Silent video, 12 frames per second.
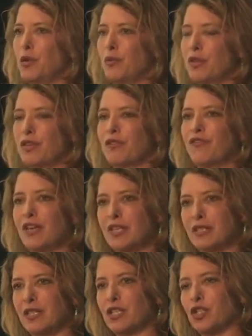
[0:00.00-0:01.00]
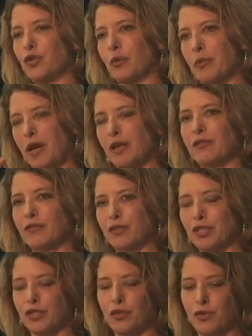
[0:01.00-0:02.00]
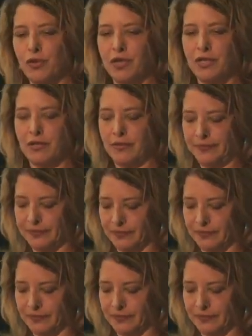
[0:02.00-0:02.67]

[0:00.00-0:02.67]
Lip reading: with your face next to a bottle of Crisco oil.